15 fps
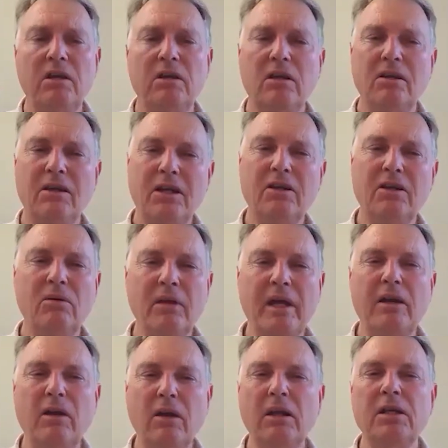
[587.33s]
you're learning all
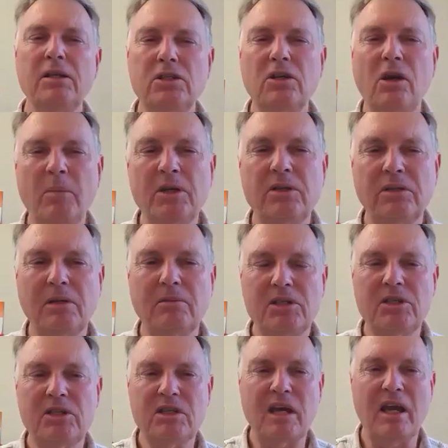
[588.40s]
that early geometry, which
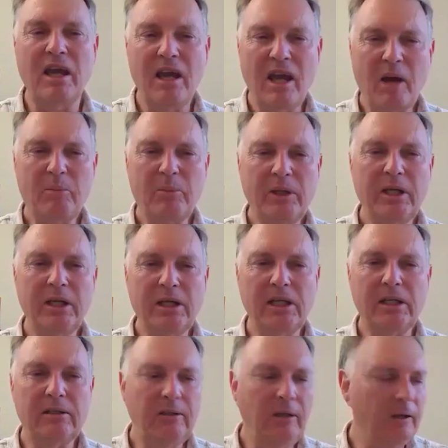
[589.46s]
is a pretty
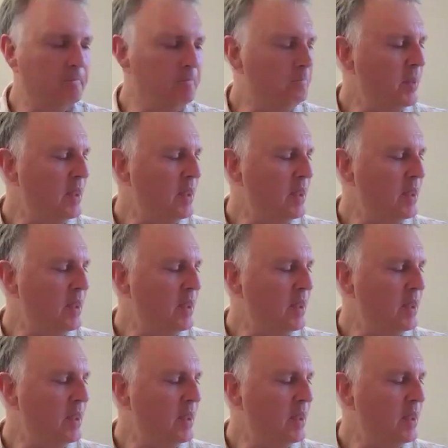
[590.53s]
neat thing.